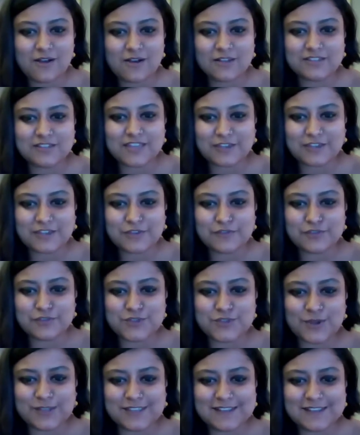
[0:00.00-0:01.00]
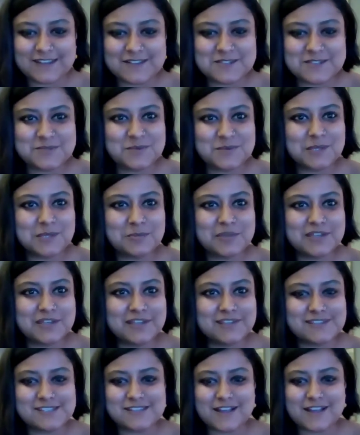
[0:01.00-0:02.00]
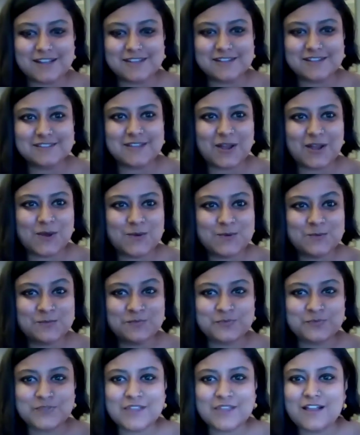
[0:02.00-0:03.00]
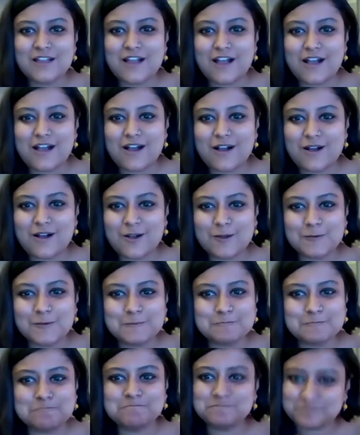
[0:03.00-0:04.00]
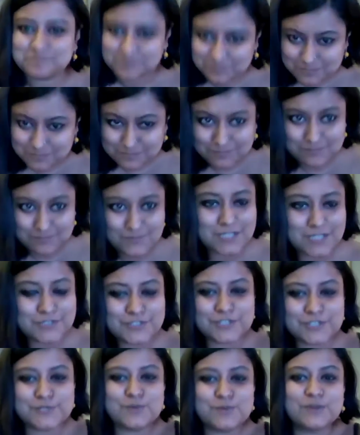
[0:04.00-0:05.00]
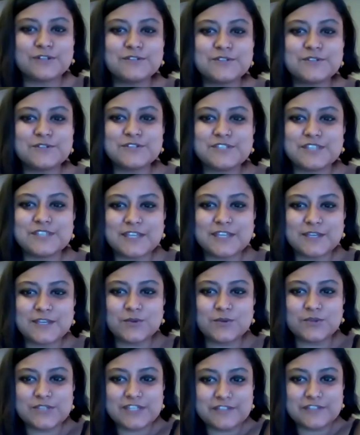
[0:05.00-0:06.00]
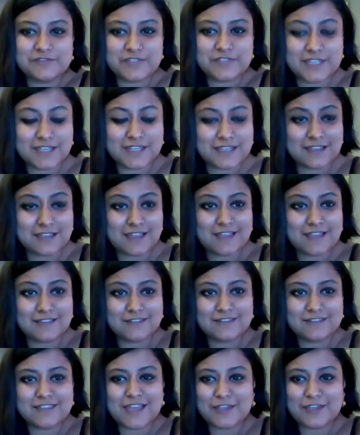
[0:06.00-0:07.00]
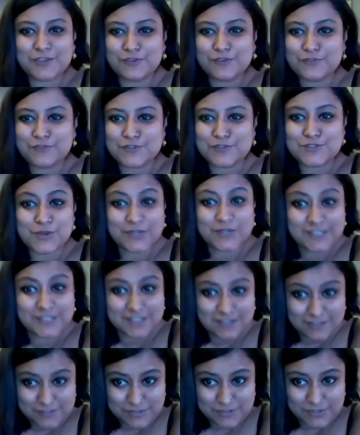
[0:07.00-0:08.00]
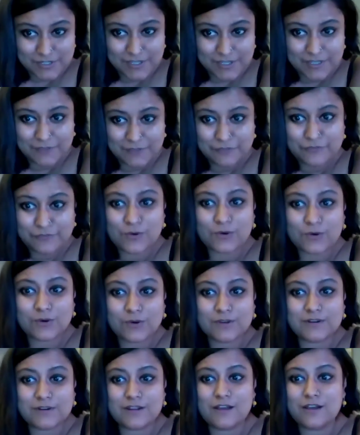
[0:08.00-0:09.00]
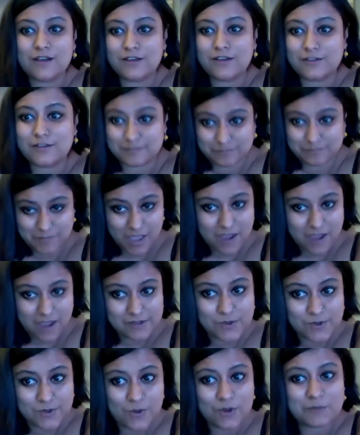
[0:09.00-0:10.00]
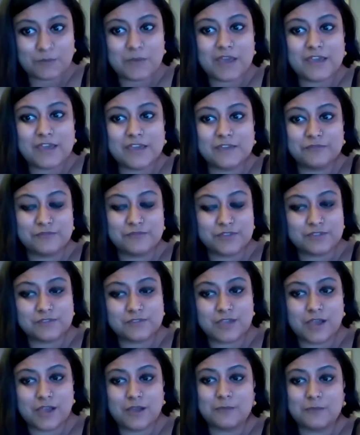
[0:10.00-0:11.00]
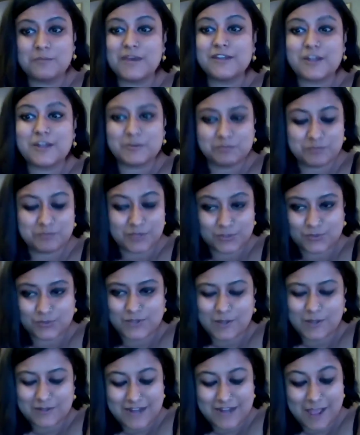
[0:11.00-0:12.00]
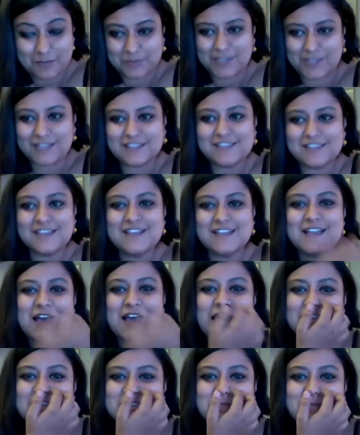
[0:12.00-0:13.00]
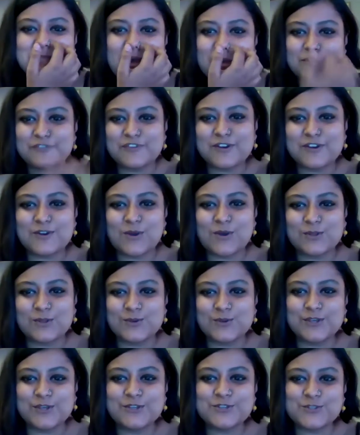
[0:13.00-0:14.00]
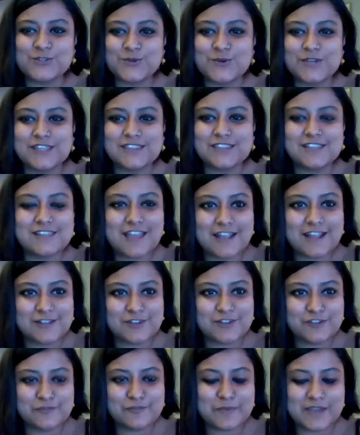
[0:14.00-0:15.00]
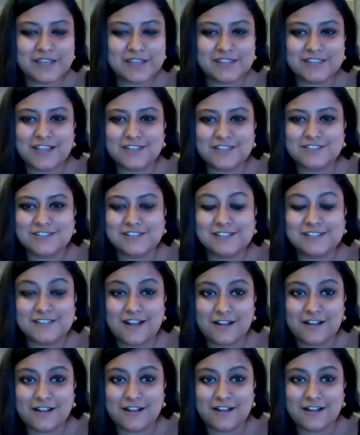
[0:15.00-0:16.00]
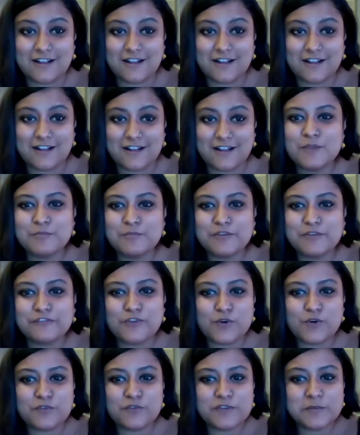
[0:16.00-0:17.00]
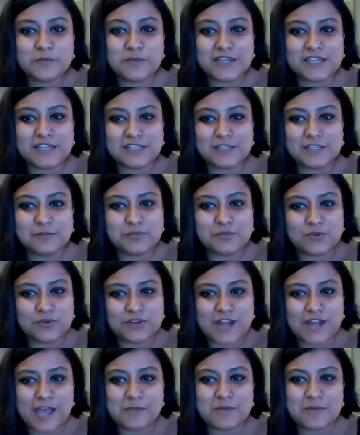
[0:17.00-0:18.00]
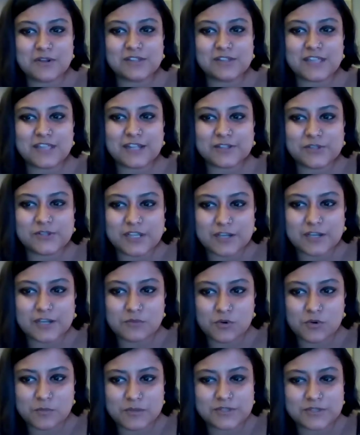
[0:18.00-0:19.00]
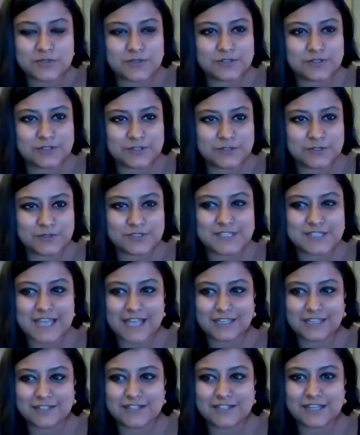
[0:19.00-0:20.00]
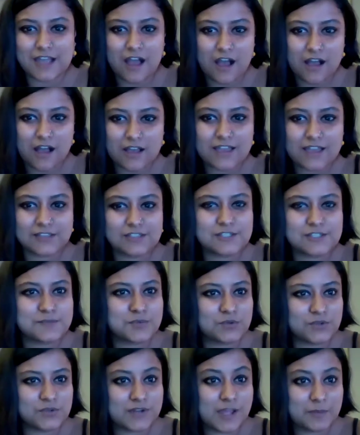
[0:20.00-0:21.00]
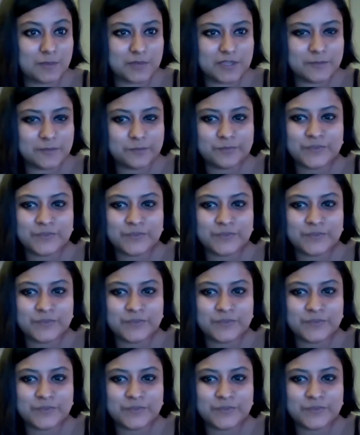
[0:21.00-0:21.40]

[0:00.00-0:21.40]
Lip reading: Thank you for joining us. We'll be starting now. Um, just wanted to say good evening and thank you for joining us today for our talk by Madhu Ramnath as a part of our ongoing show In the Light of by Gitanjali Dang. Before we begin the program, I'd like to take a moment to introduce Gallery Ark and its programming.